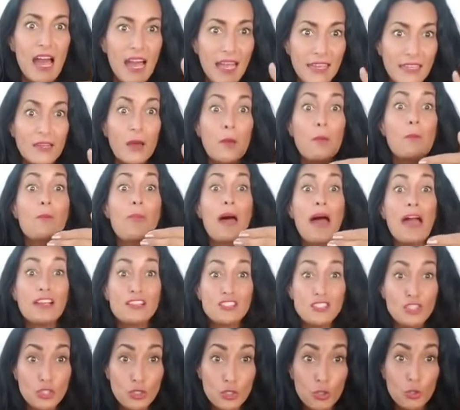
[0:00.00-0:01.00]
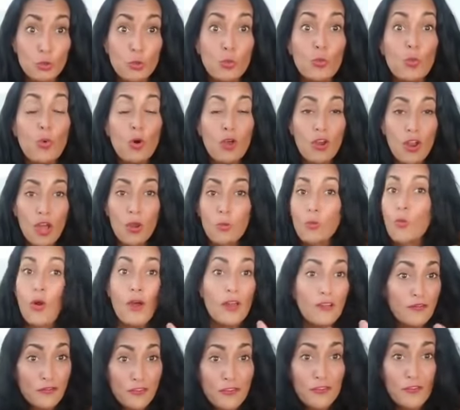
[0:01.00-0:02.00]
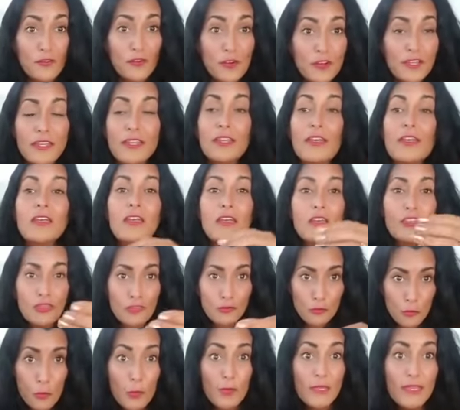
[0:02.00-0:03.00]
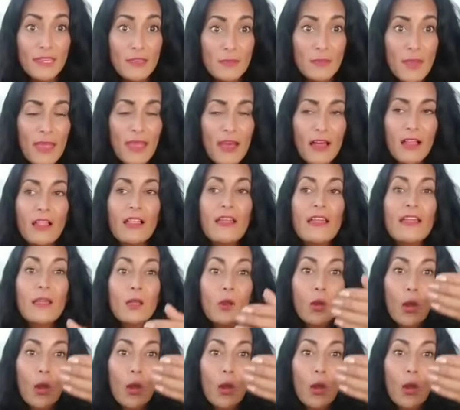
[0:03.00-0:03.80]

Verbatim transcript: I come back to you one-on-one for free through email